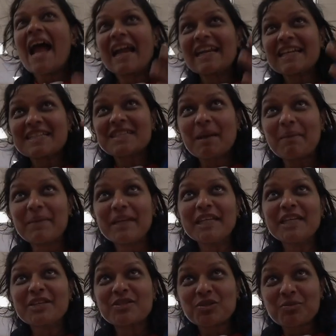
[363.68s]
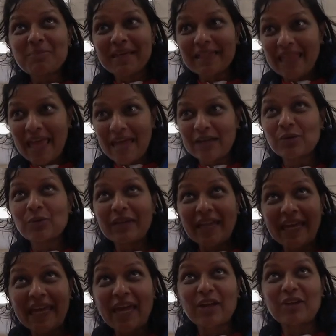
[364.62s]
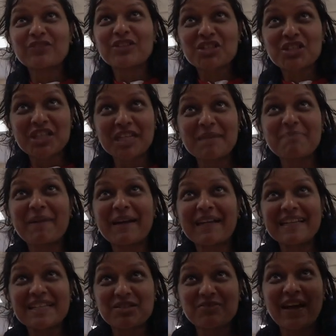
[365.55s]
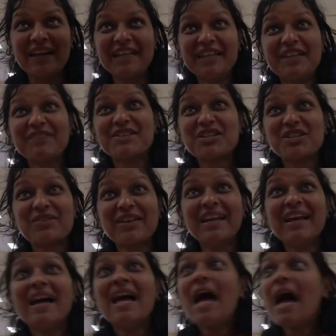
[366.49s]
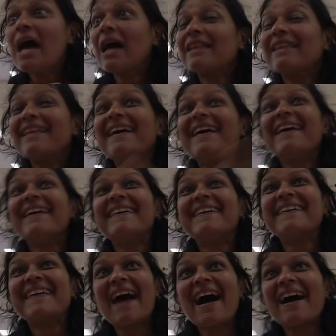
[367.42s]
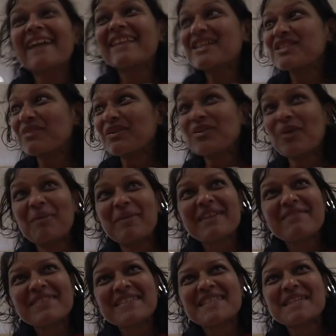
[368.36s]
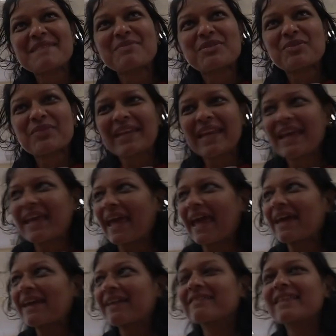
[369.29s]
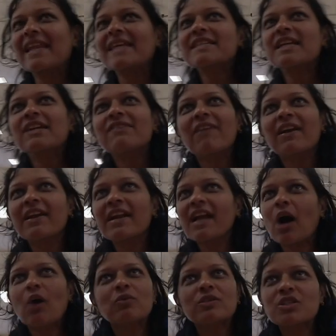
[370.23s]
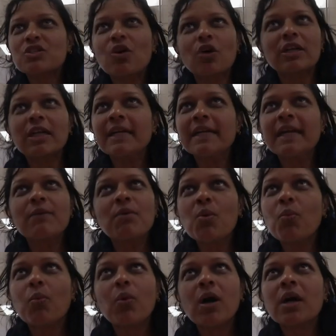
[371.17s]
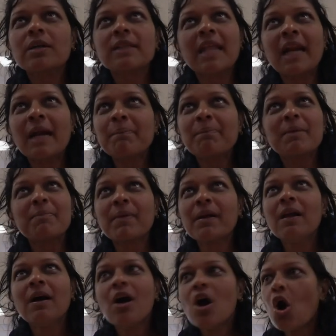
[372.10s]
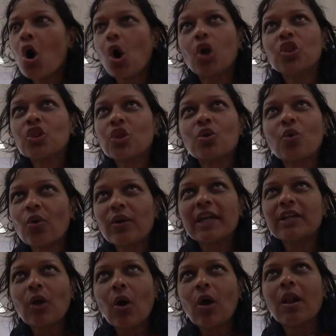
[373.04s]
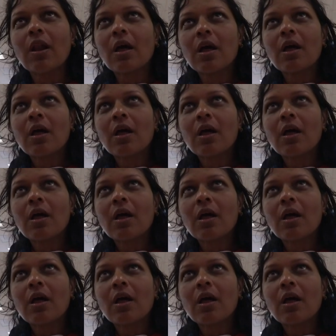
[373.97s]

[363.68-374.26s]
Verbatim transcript: at least somebody needs to be there to take care of the sheep. At least one individual. They're fine. yeah, that's what nobody even seems to take care. And then I started wondering how does Scotland ever work? There aren't people on the road at all.